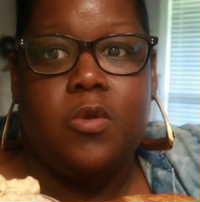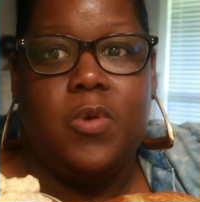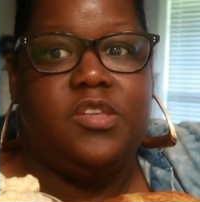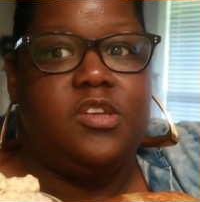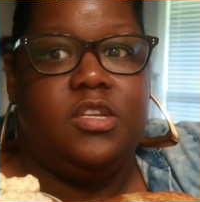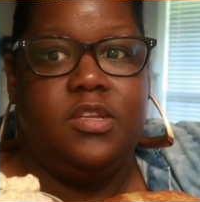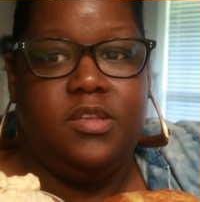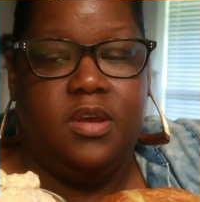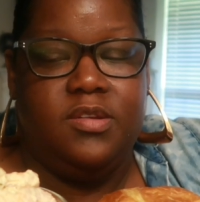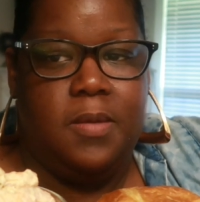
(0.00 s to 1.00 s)
when I saute
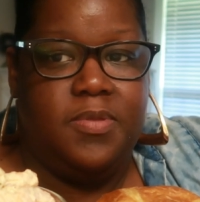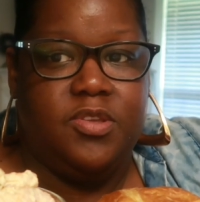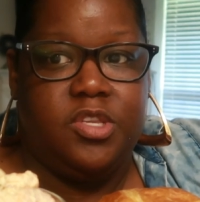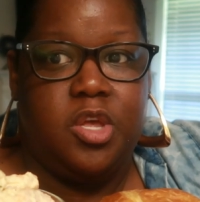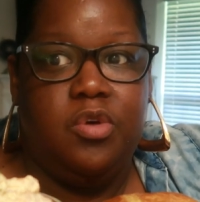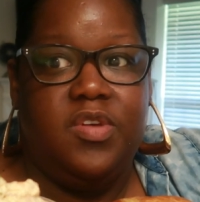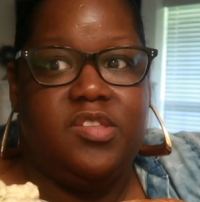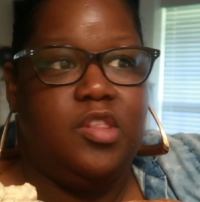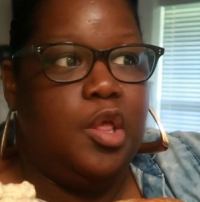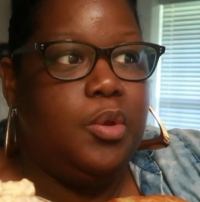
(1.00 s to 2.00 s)
it on top of the stove,
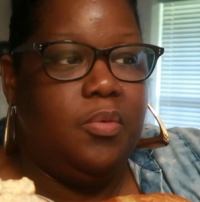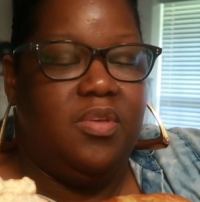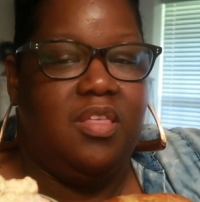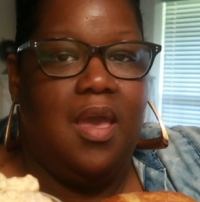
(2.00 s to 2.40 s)
it's loaded with